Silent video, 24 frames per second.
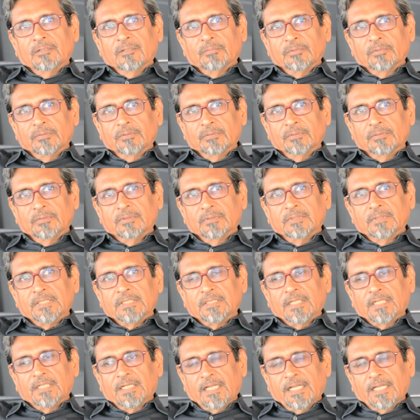who is
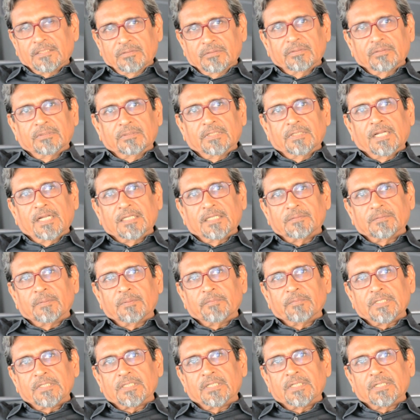at the Danish Film
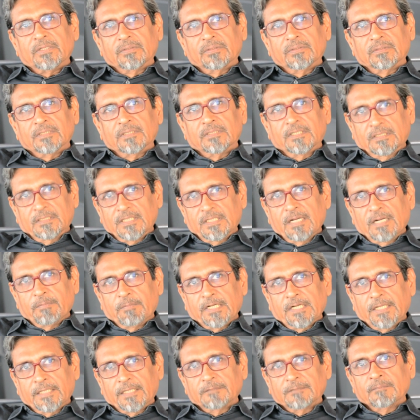Institute and
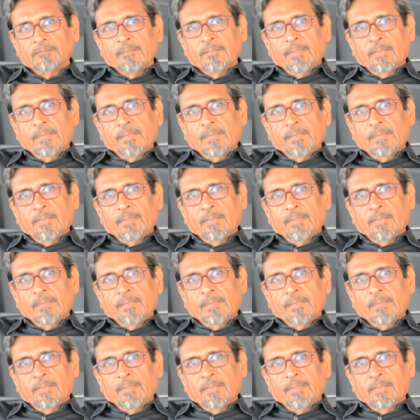Cinematheque.